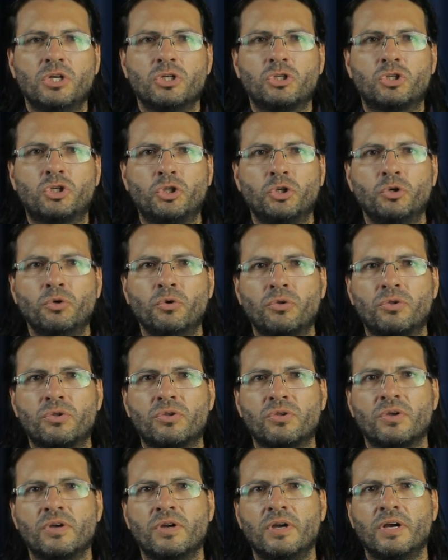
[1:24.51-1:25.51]

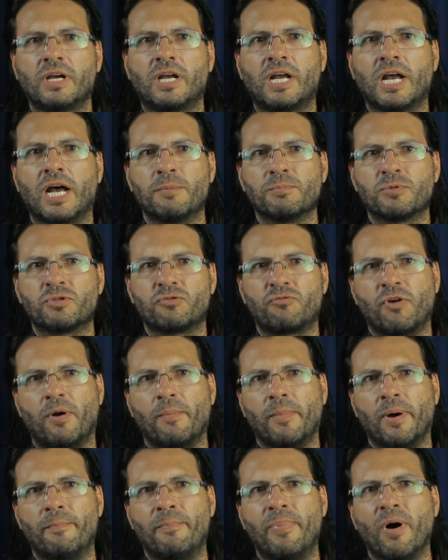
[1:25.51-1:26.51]
truth comes
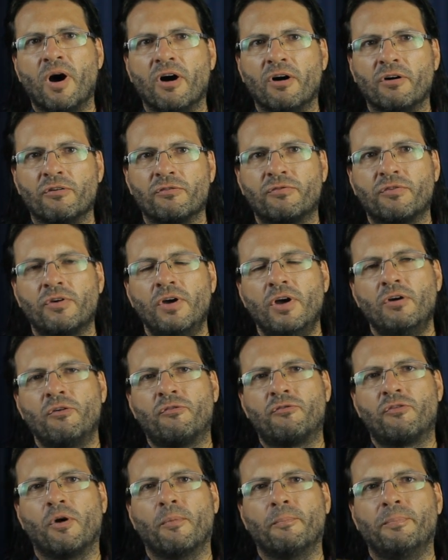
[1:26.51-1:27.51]
from above,
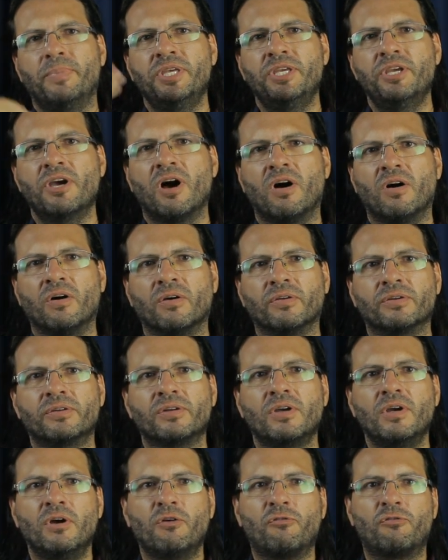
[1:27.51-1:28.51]
from beyond,
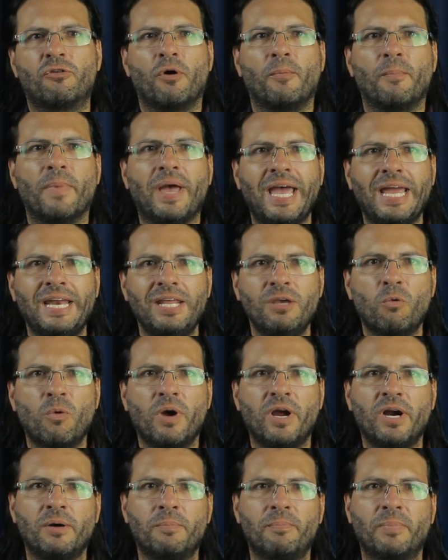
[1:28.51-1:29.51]
from
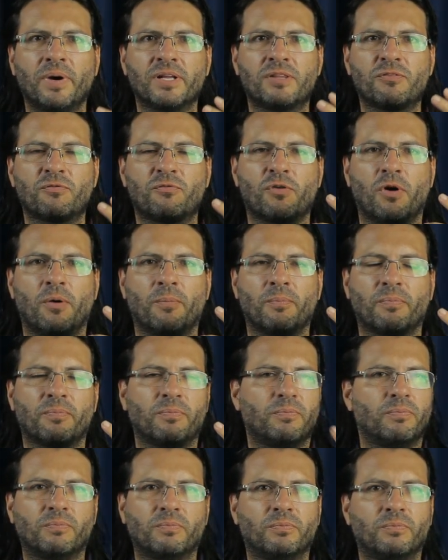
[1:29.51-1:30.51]
anywhere but from
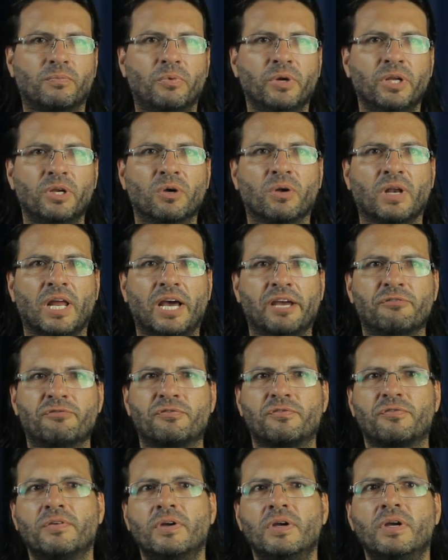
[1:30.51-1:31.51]
real life.